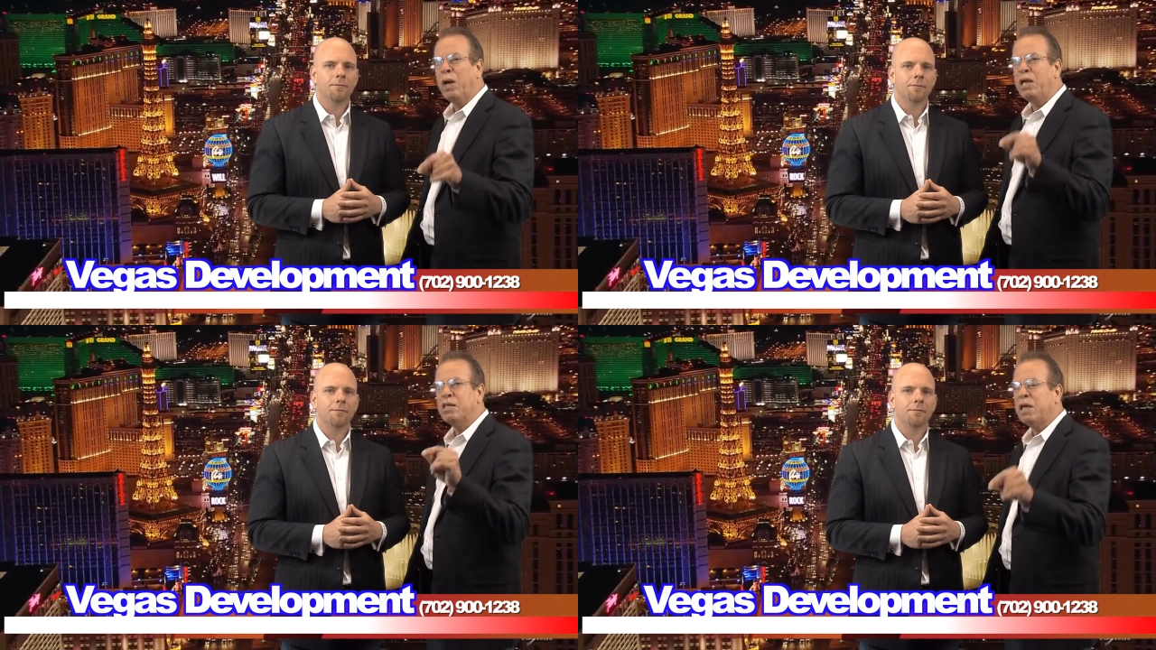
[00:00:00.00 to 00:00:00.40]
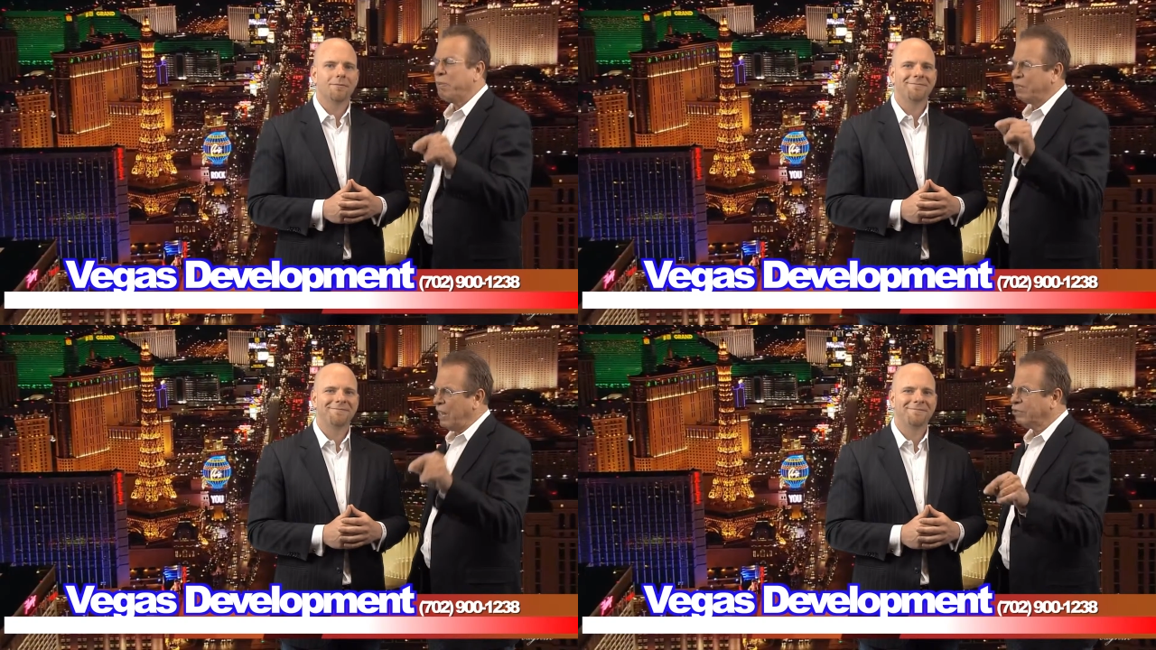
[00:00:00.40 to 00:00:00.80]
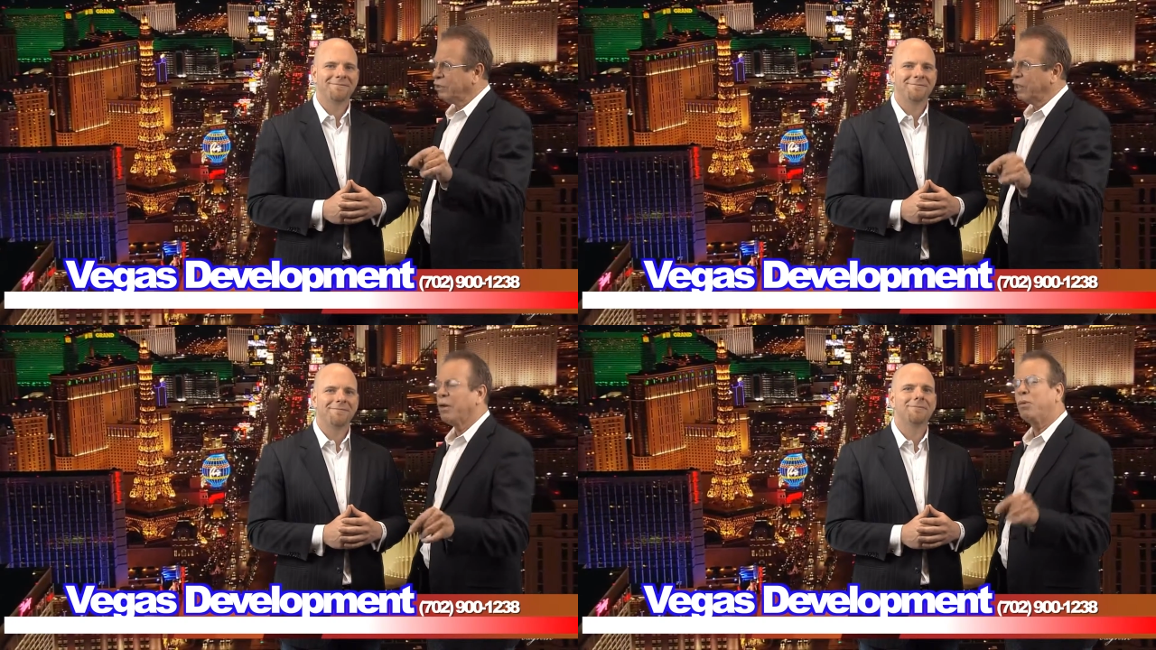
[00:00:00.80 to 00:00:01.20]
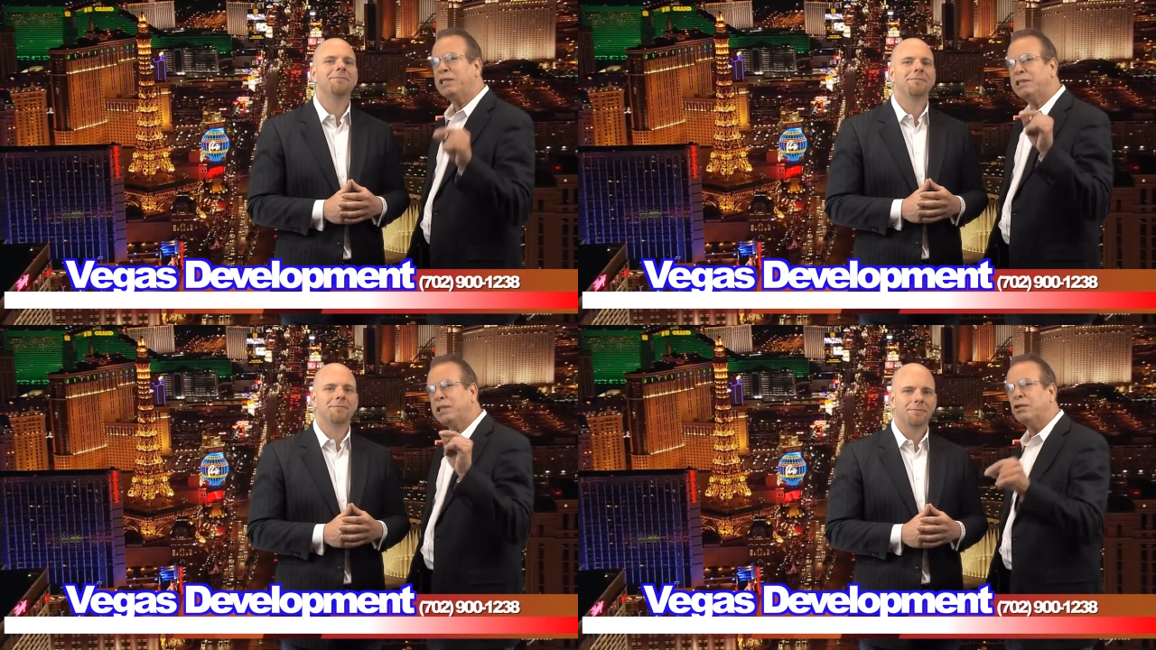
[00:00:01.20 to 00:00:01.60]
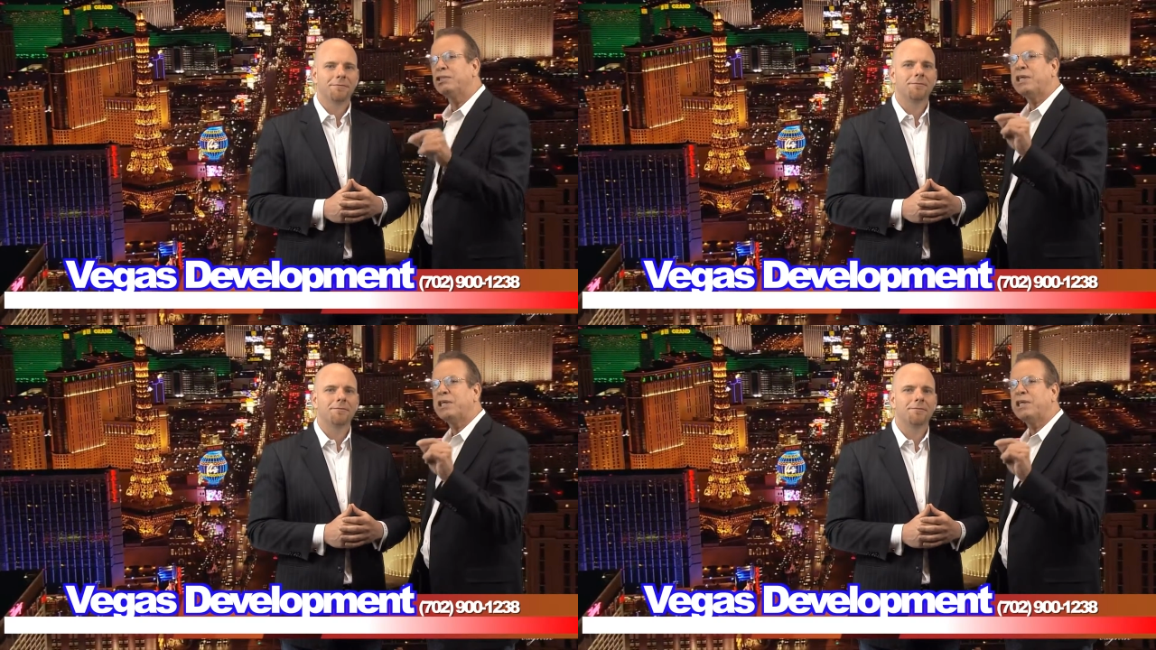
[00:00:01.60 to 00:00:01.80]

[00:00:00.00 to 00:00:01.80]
Speaker 1: we see potential here we still